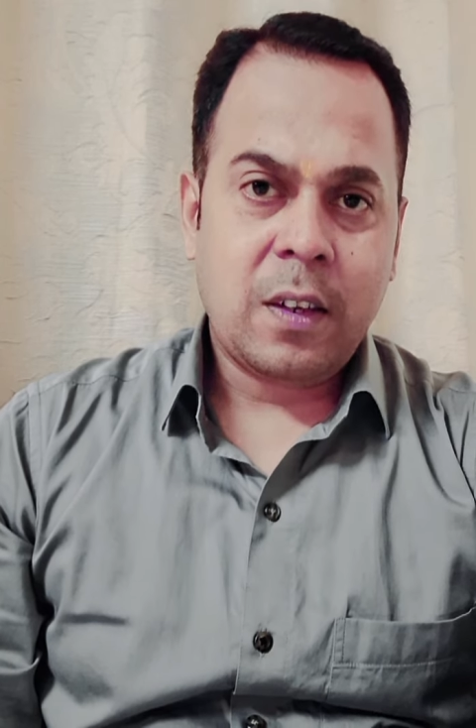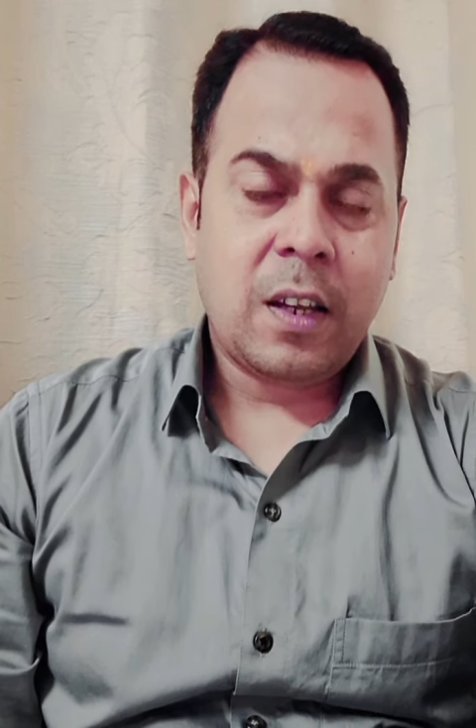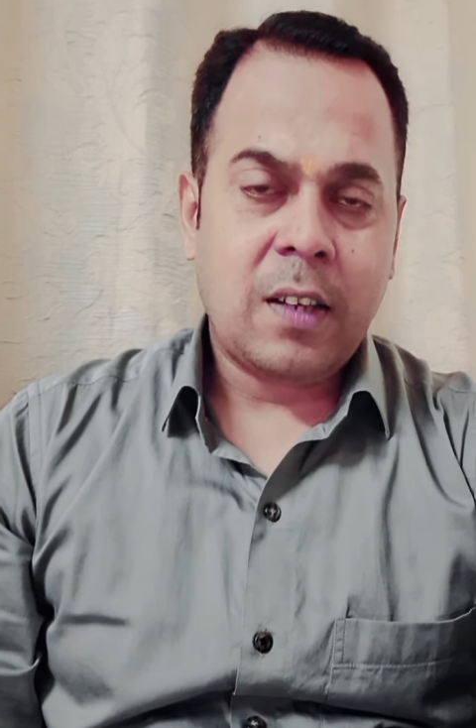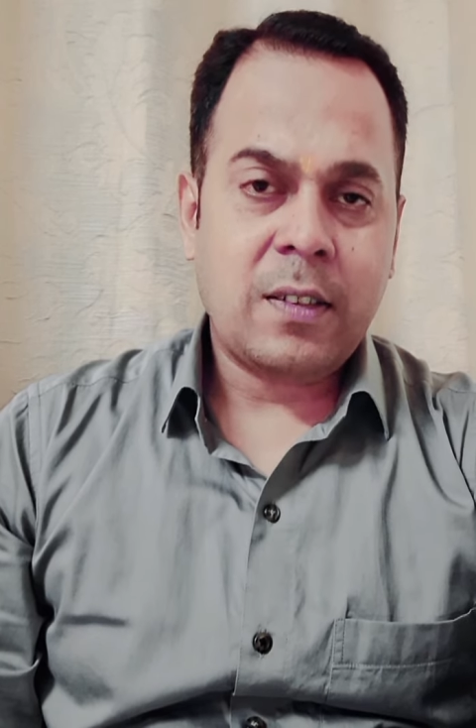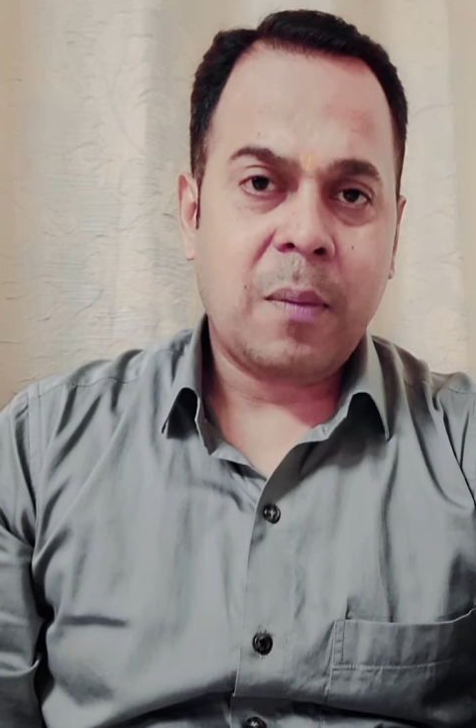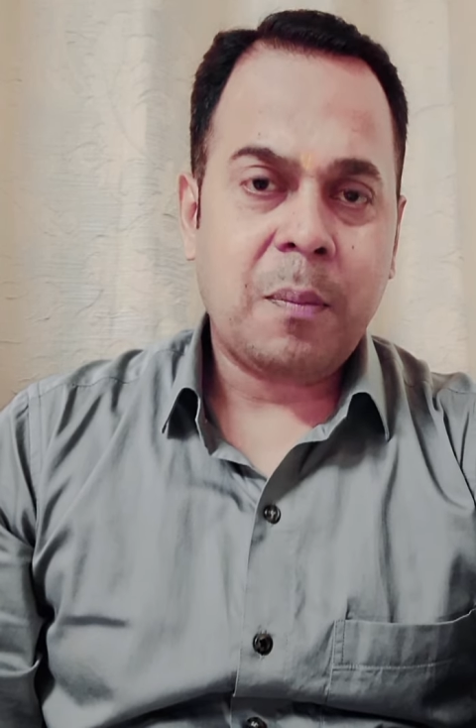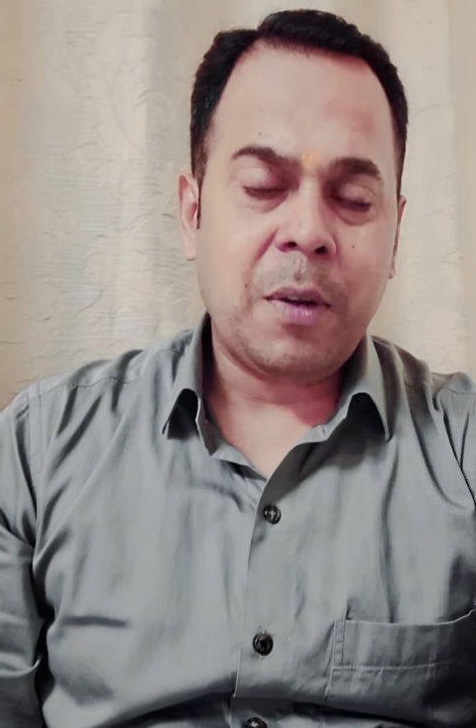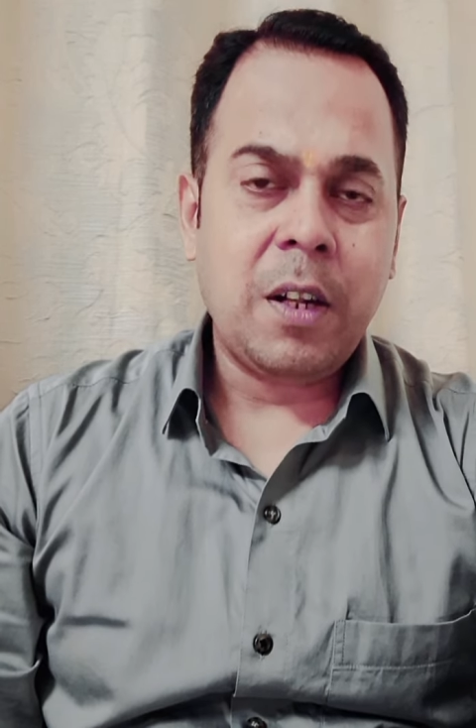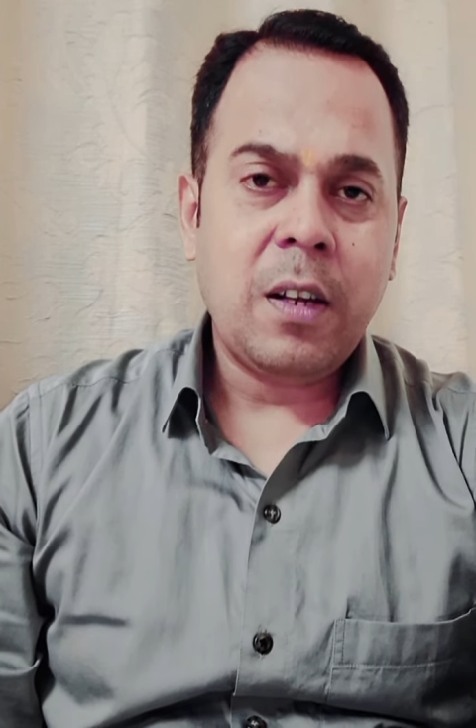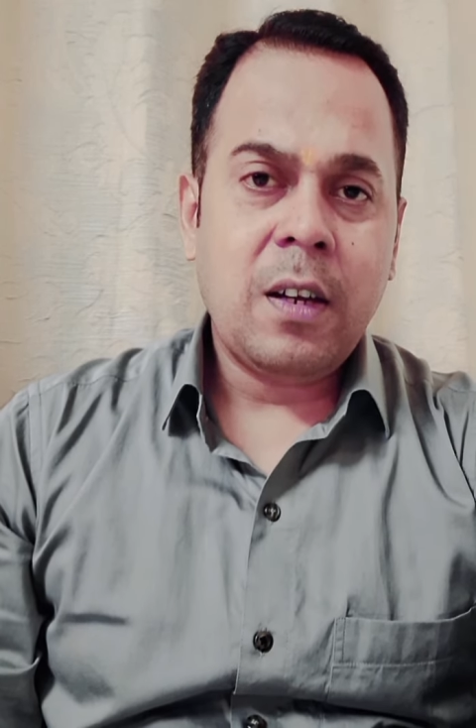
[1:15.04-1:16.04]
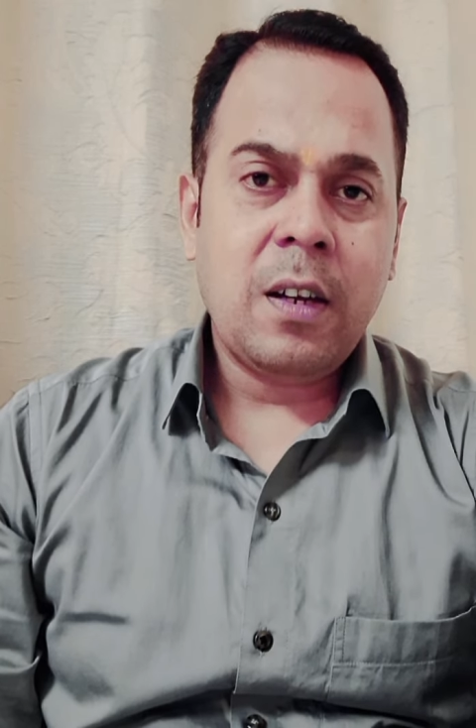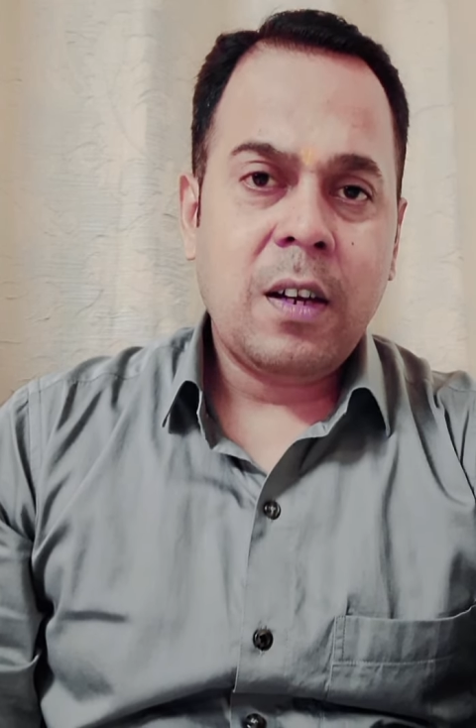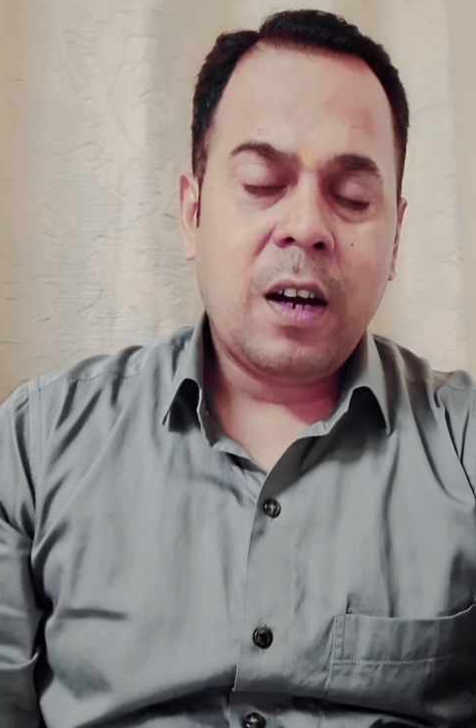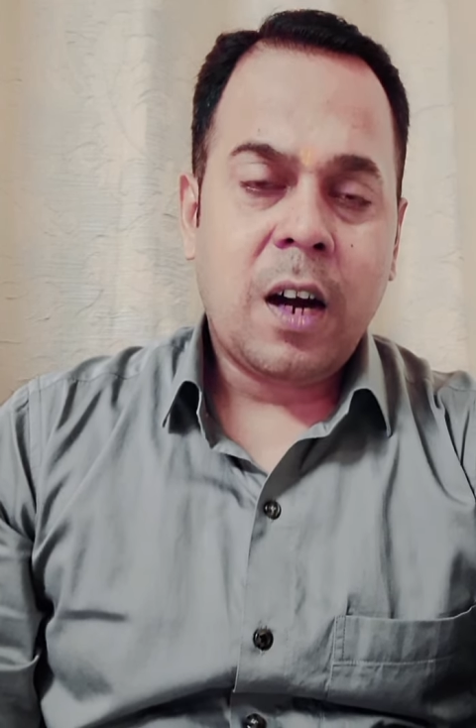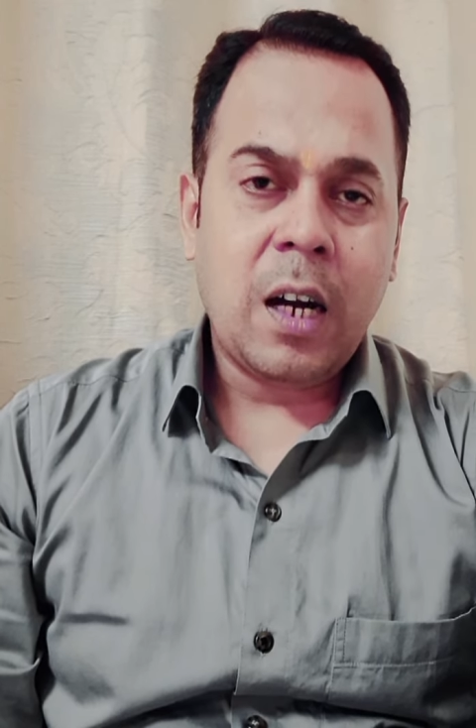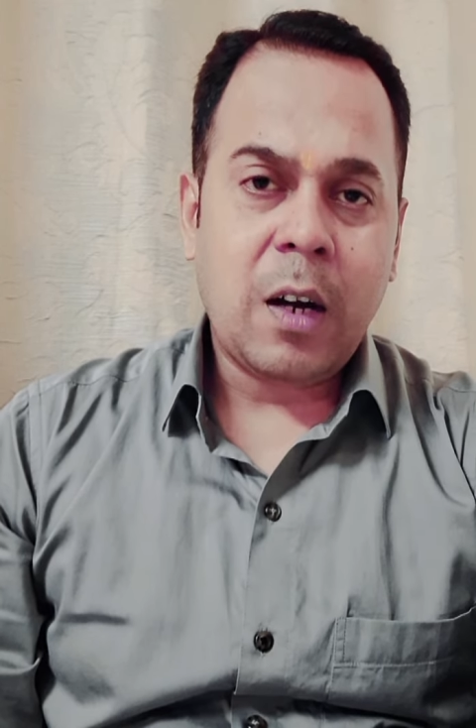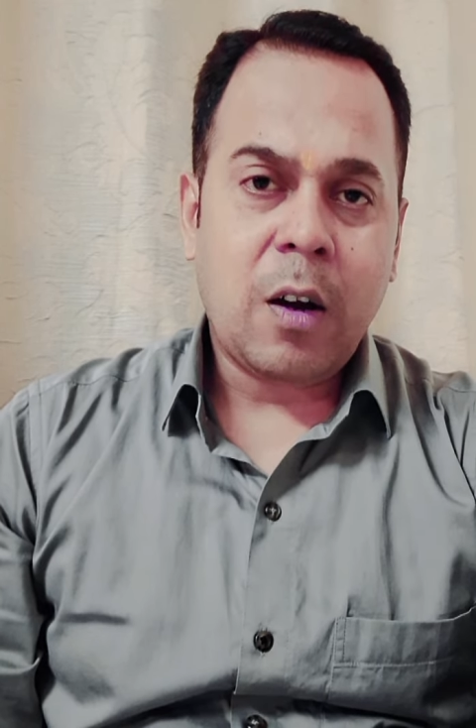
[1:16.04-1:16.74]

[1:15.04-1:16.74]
Example, her